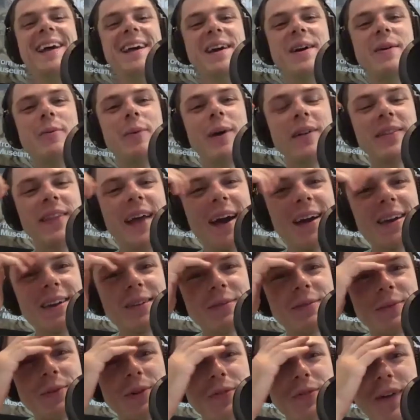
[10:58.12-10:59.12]
Well, now
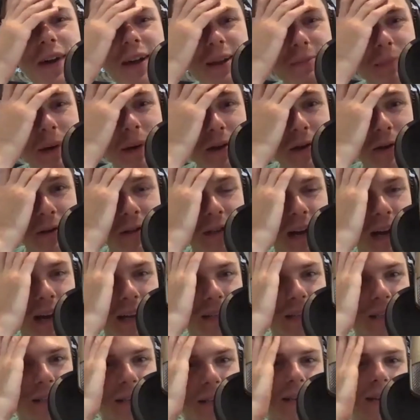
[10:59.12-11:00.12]
we've heard about your
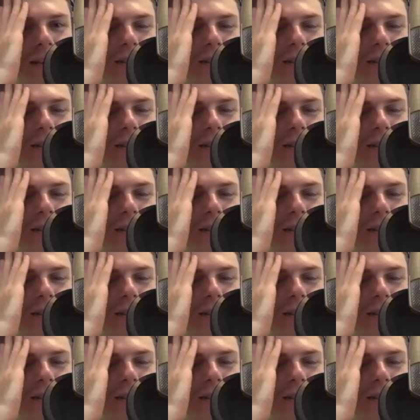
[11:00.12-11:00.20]
dancing,